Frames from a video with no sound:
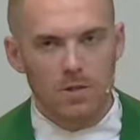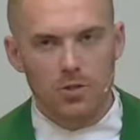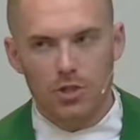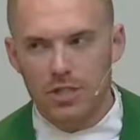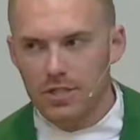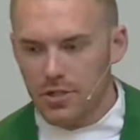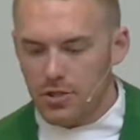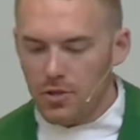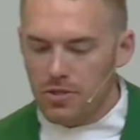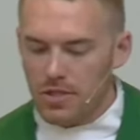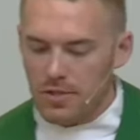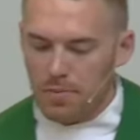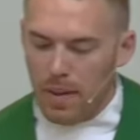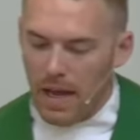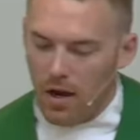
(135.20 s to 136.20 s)
Jesus
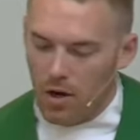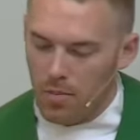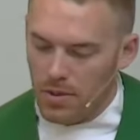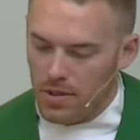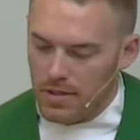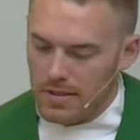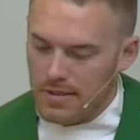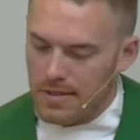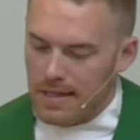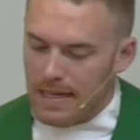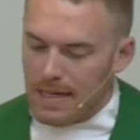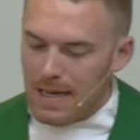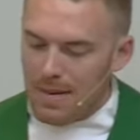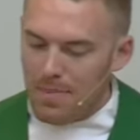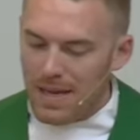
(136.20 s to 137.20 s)
uses parables
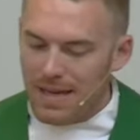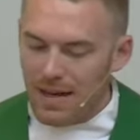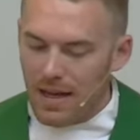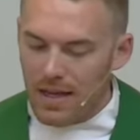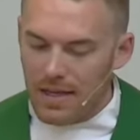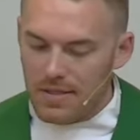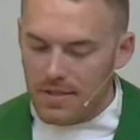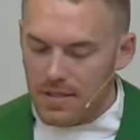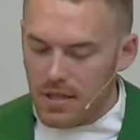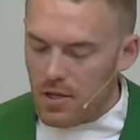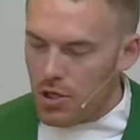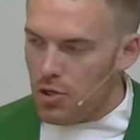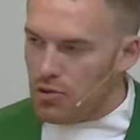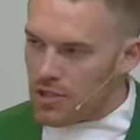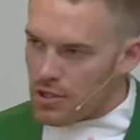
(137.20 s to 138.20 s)
because
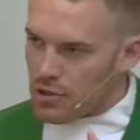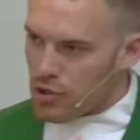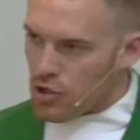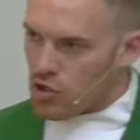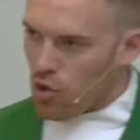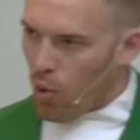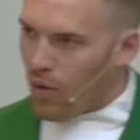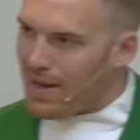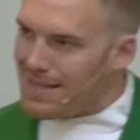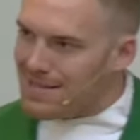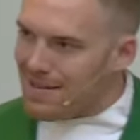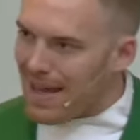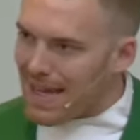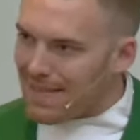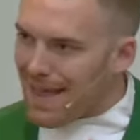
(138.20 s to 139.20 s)
using stories
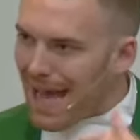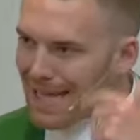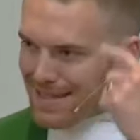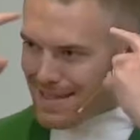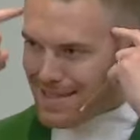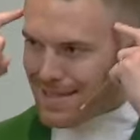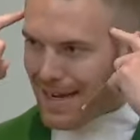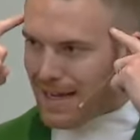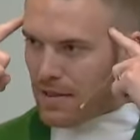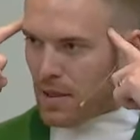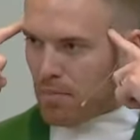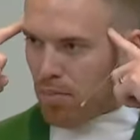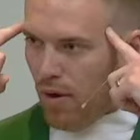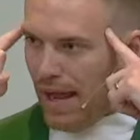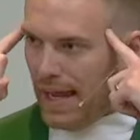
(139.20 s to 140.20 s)
like that stick in the
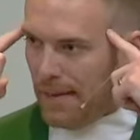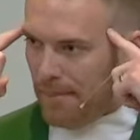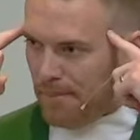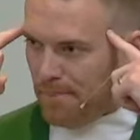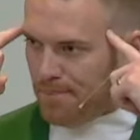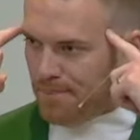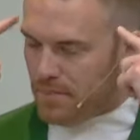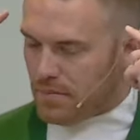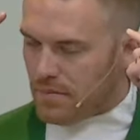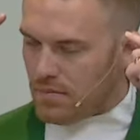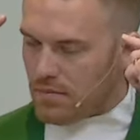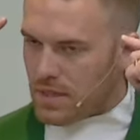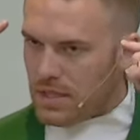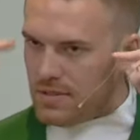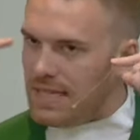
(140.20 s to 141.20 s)
brain.
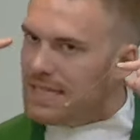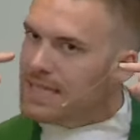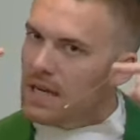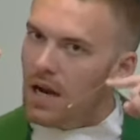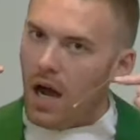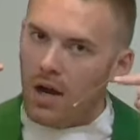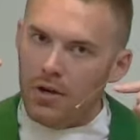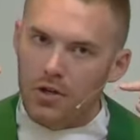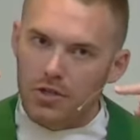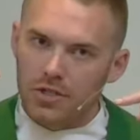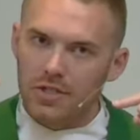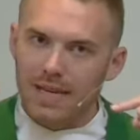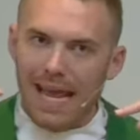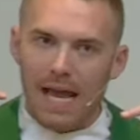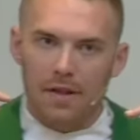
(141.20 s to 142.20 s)
It's easy to
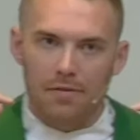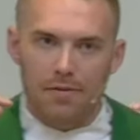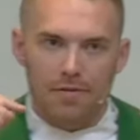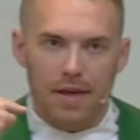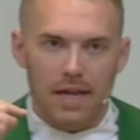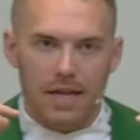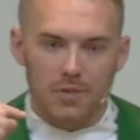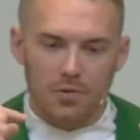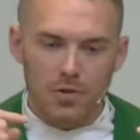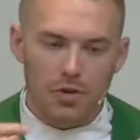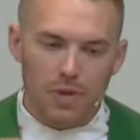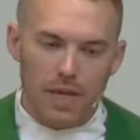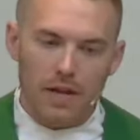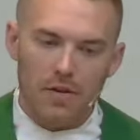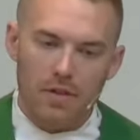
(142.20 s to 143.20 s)
understand things when you
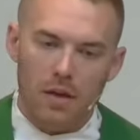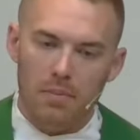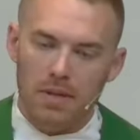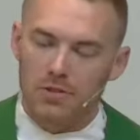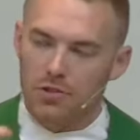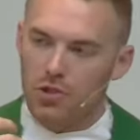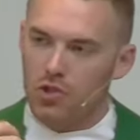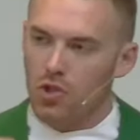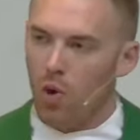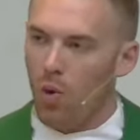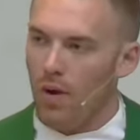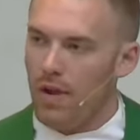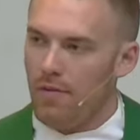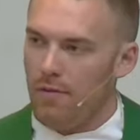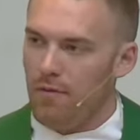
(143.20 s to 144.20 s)
hear them in
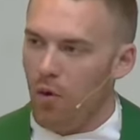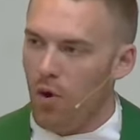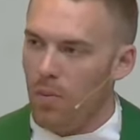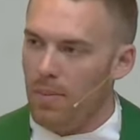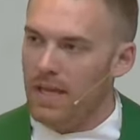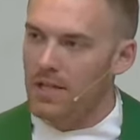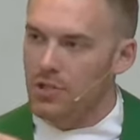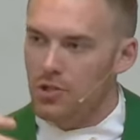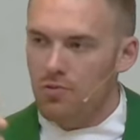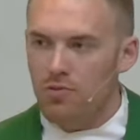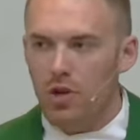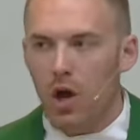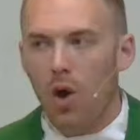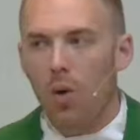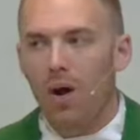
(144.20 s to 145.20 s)
story form because you
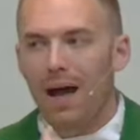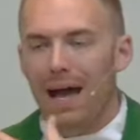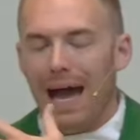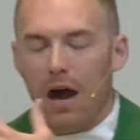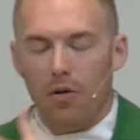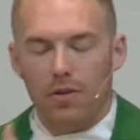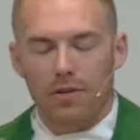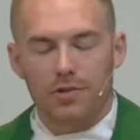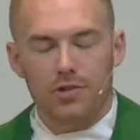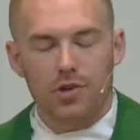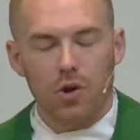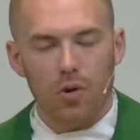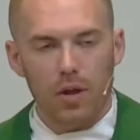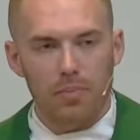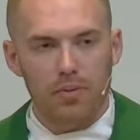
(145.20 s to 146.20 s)
know how the
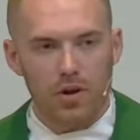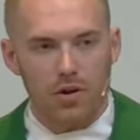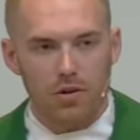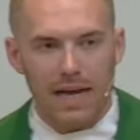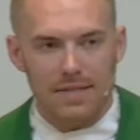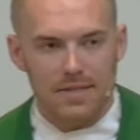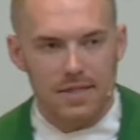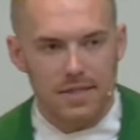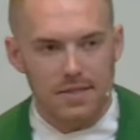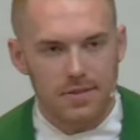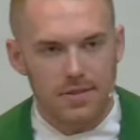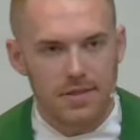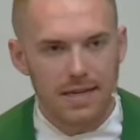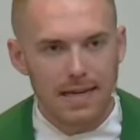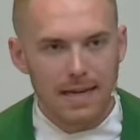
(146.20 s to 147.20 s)
story
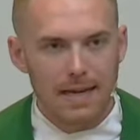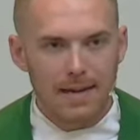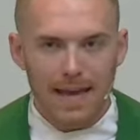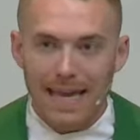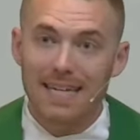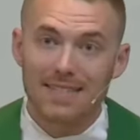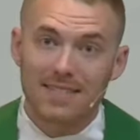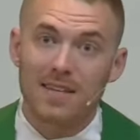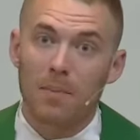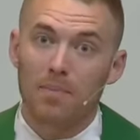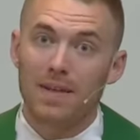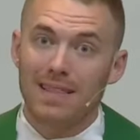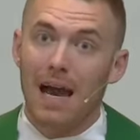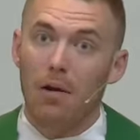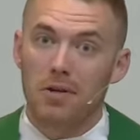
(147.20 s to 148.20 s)
progresses. And it's
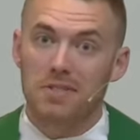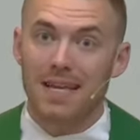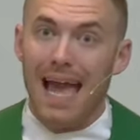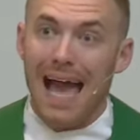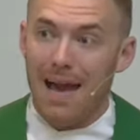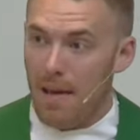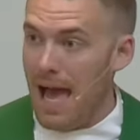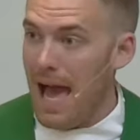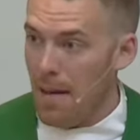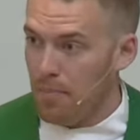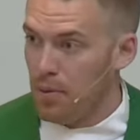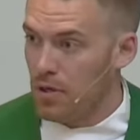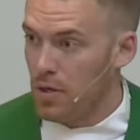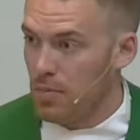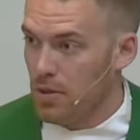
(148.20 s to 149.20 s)
something that was
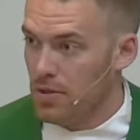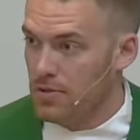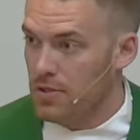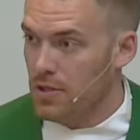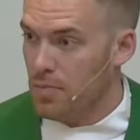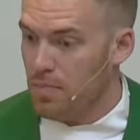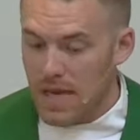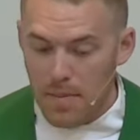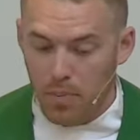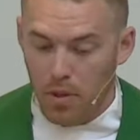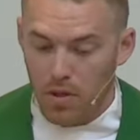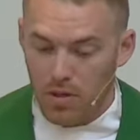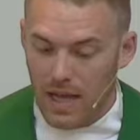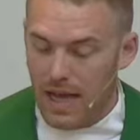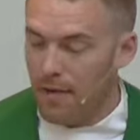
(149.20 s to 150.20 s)
applicable to the
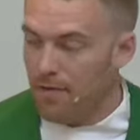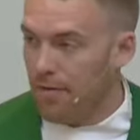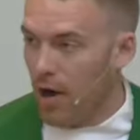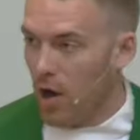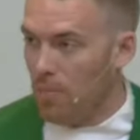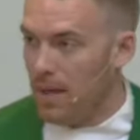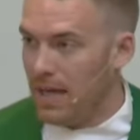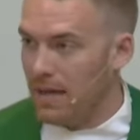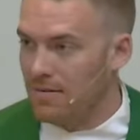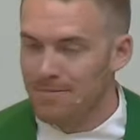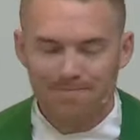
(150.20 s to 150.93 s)
people, like farming.